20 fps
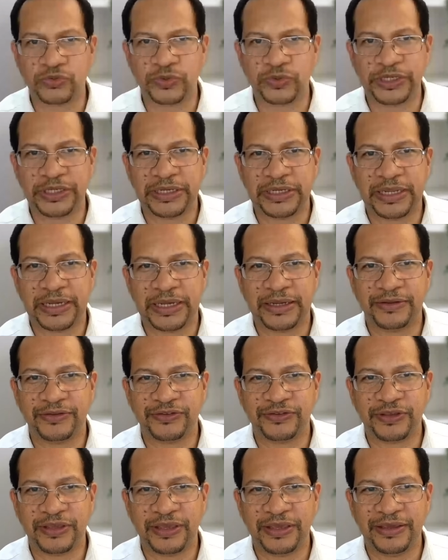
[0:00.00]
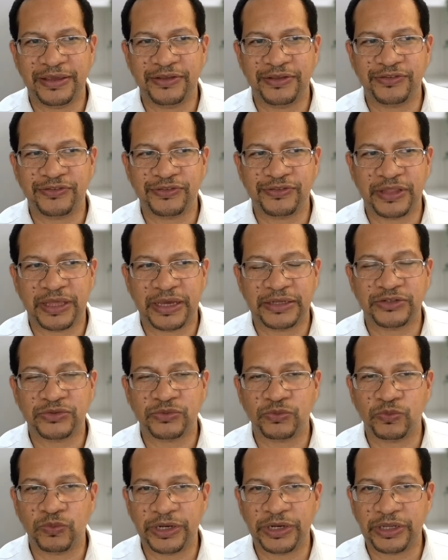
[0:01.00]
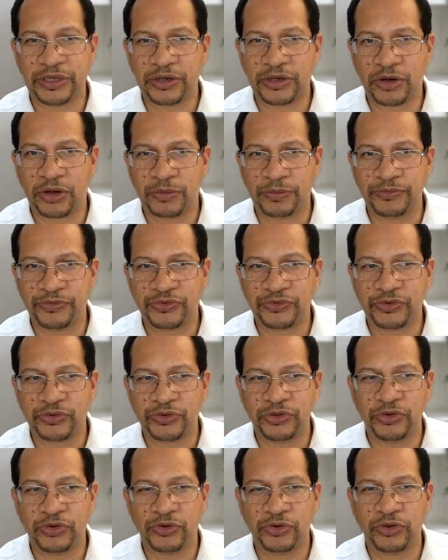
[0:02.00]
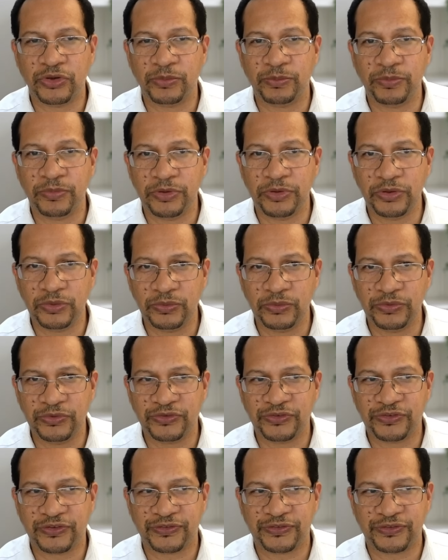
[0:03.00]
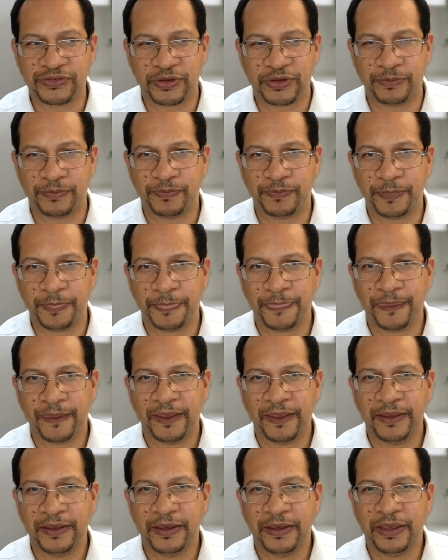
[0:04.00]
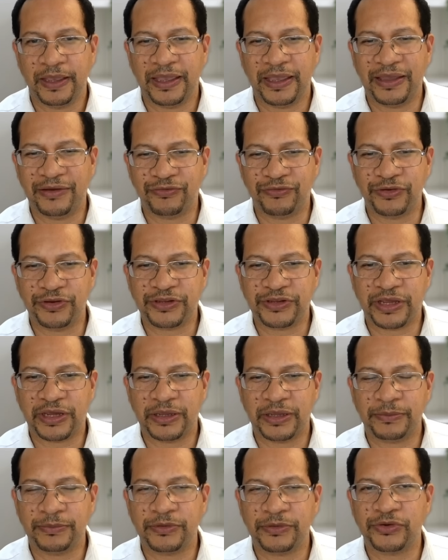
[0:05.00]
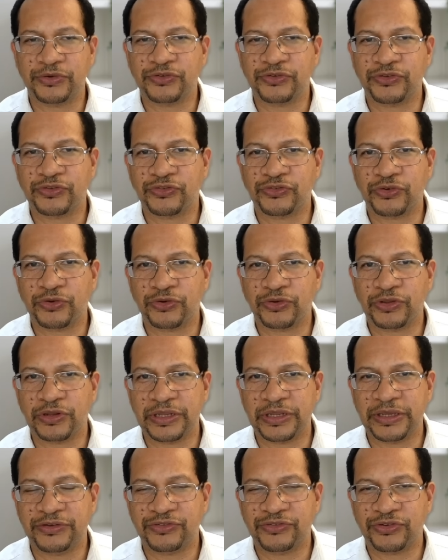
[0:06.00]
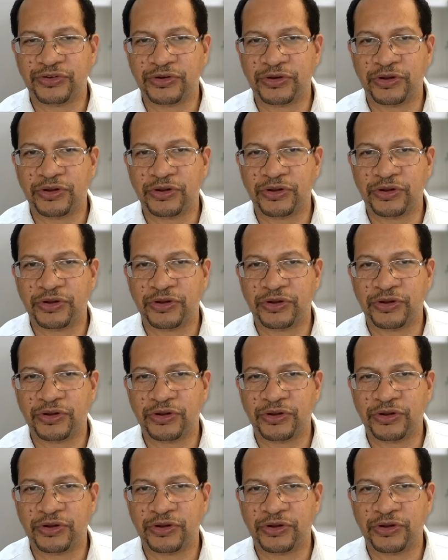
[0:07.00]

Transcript: realize is that when it comes to your immune system, every time there's a circulation